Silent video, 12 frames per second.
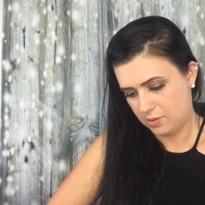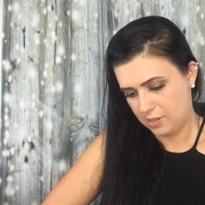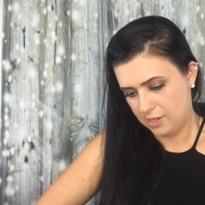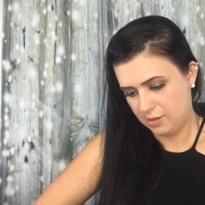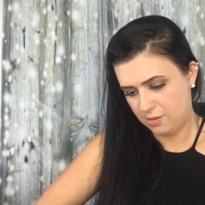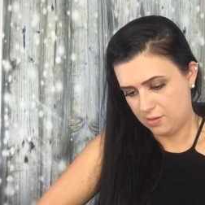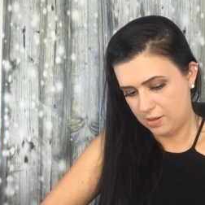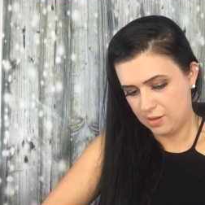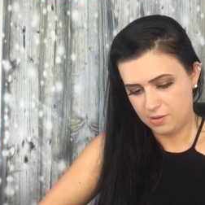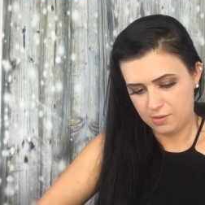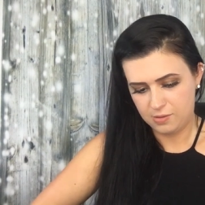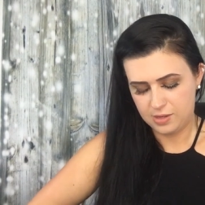I
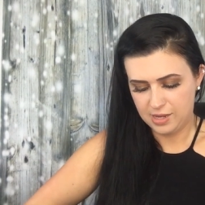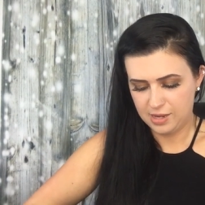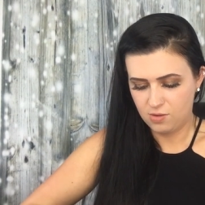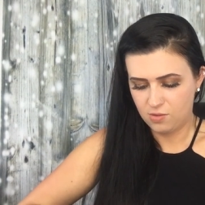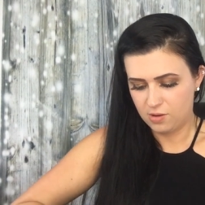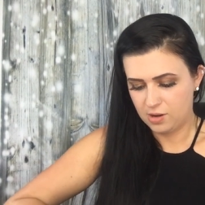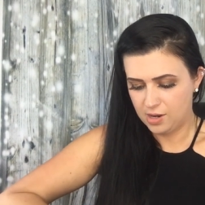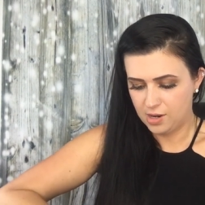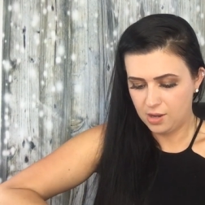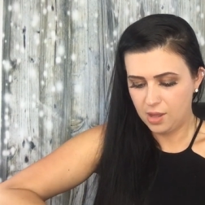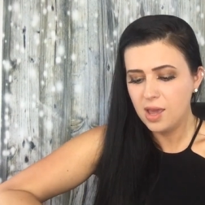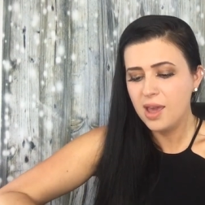okay or
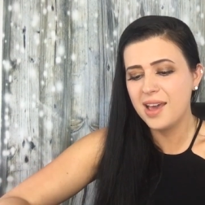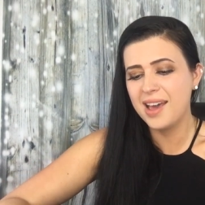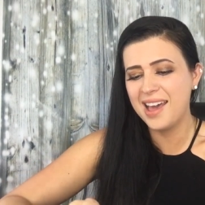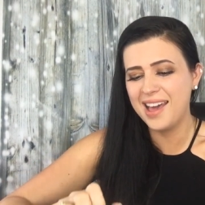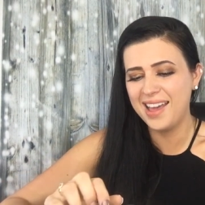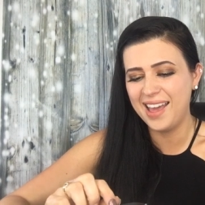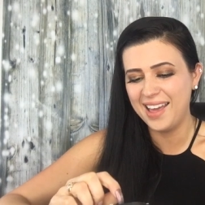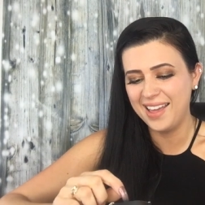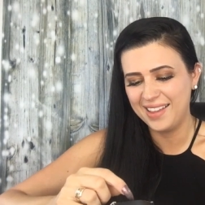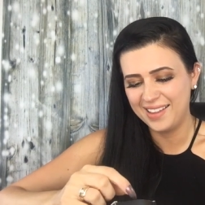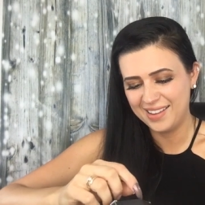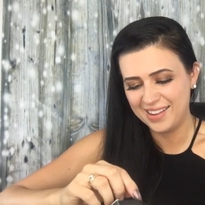not.
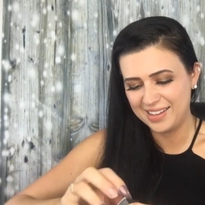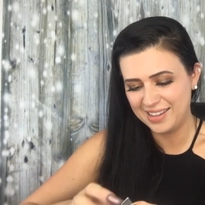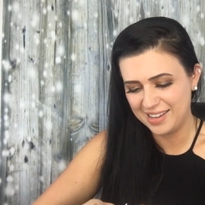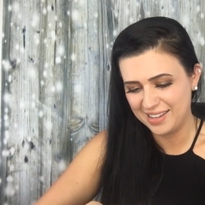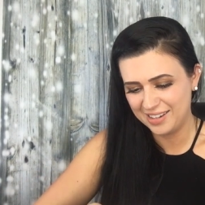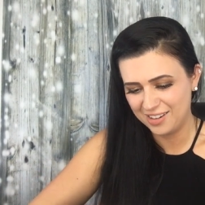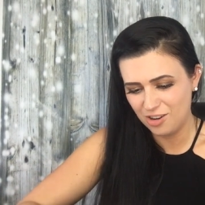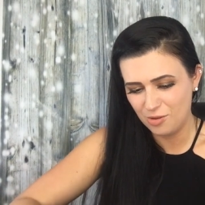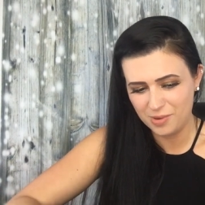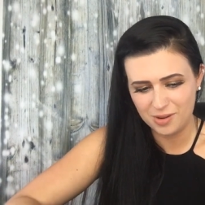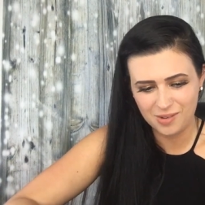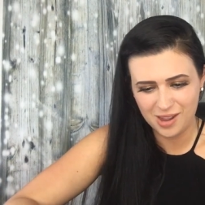I can't get it open.